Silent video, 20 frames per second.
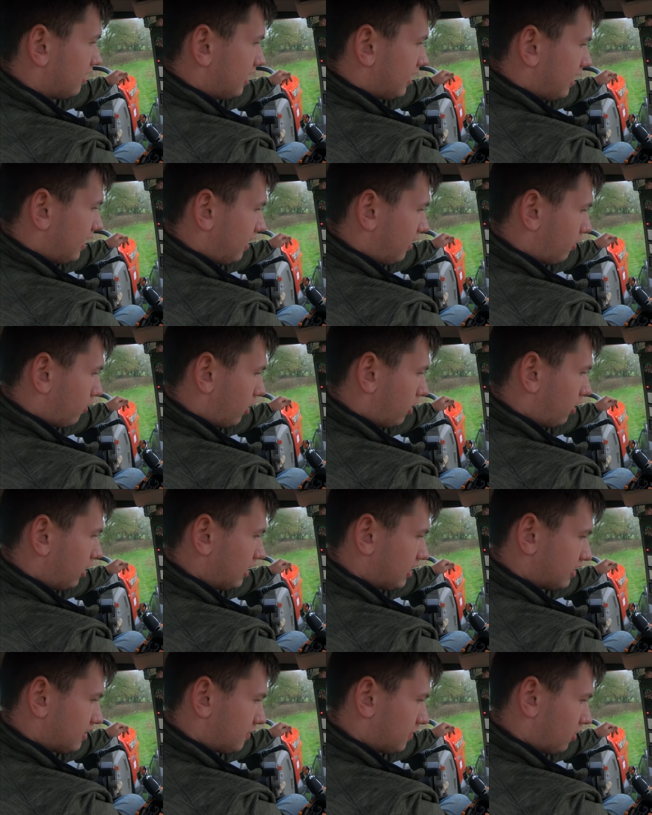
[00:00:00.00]
Yeah, I quite
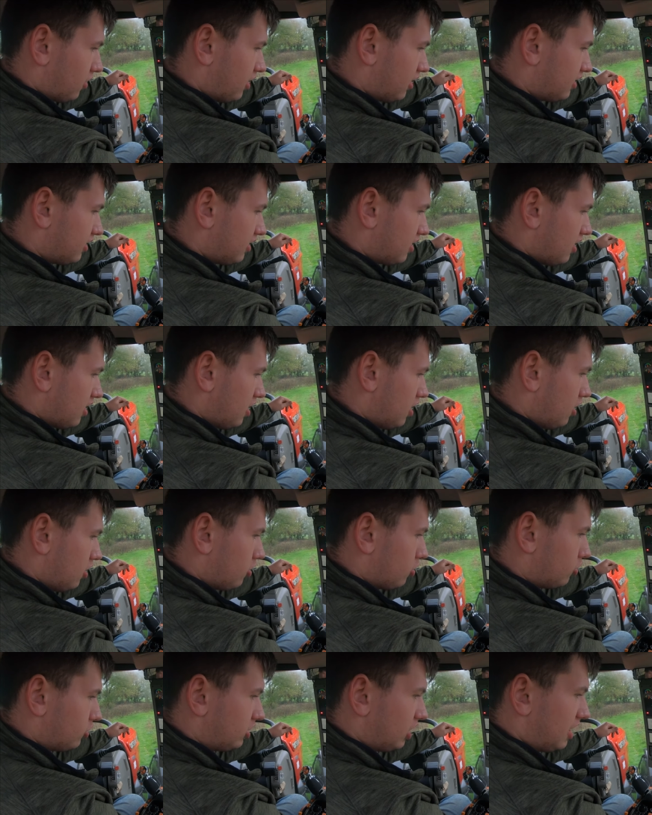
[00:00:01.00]
like it, to be honest.
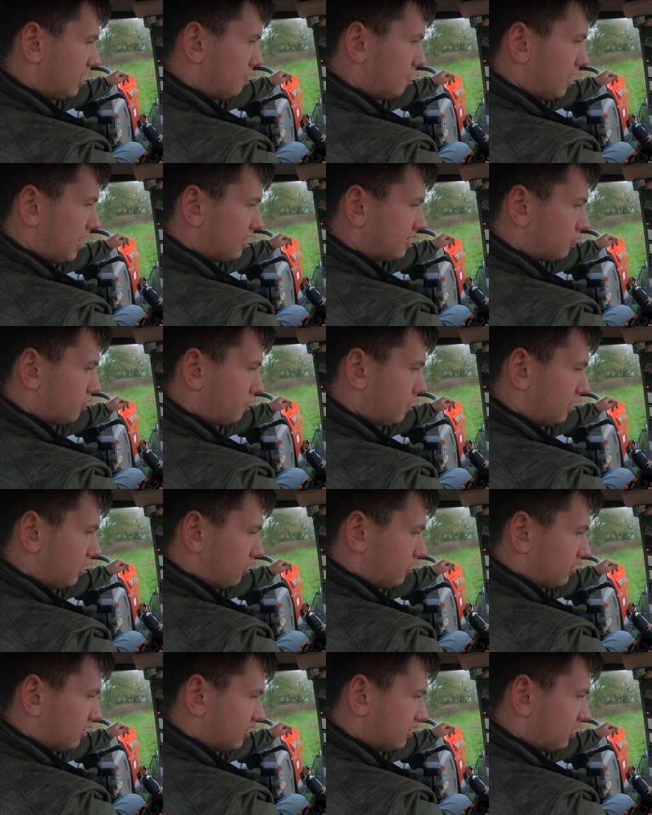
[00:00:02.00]
Your G P S would be
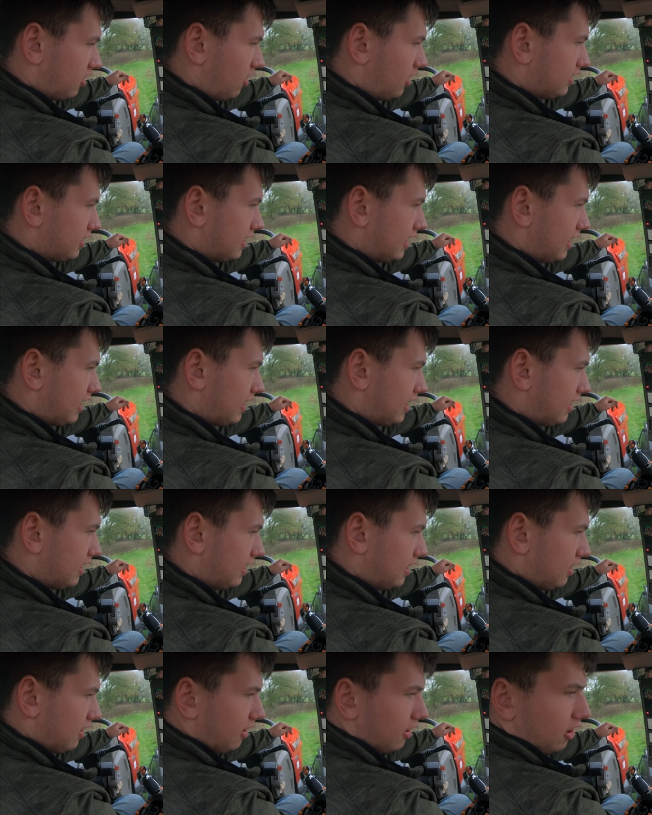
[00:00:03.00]
on the side here.
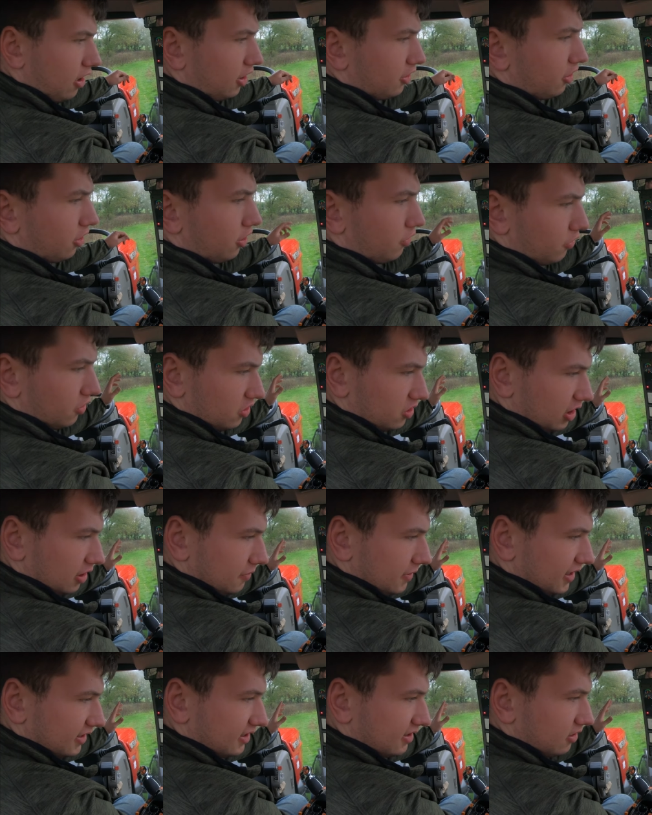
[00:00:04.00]
I don't know what the G
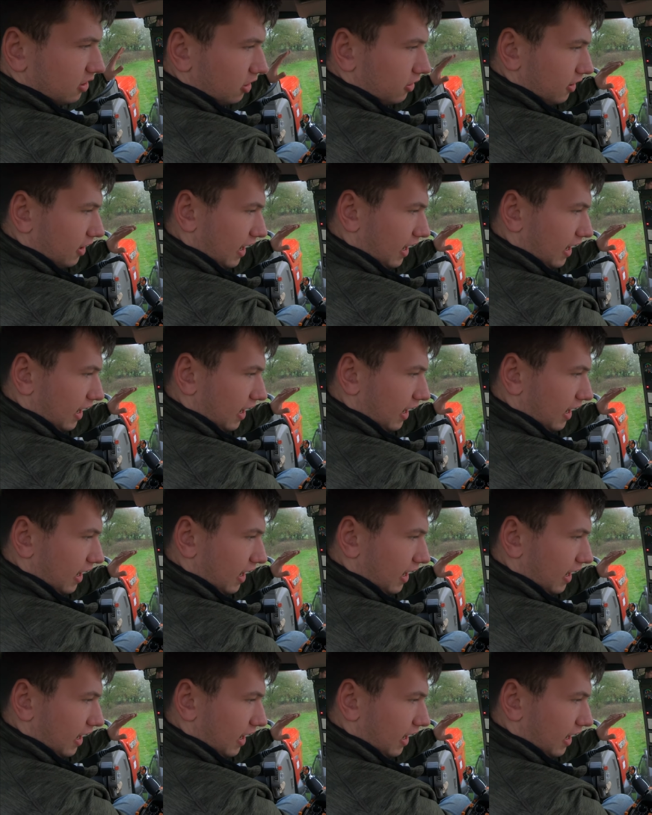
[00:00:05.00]
P S is like.